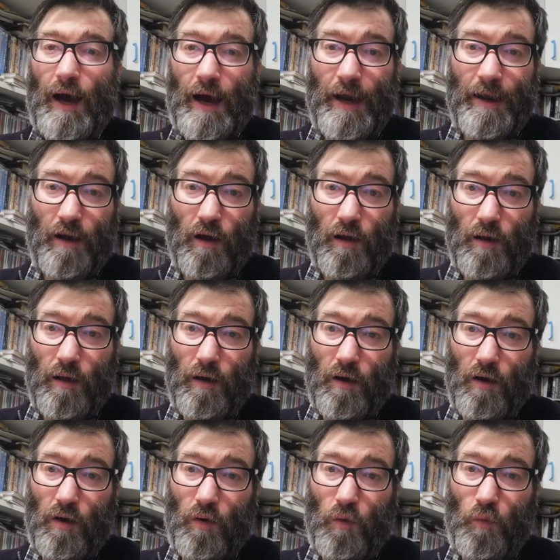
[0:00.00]
I
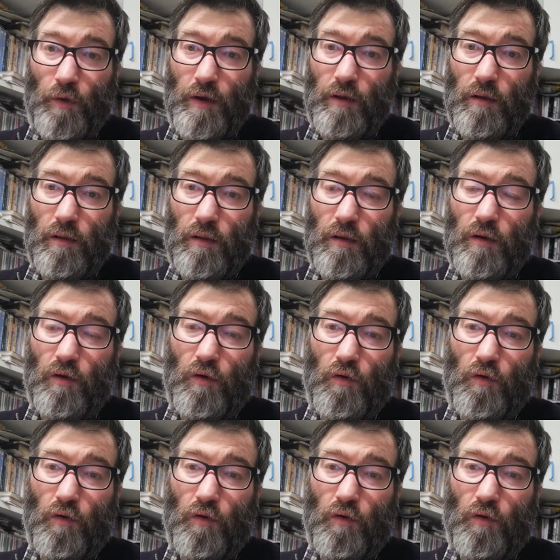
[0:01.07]
will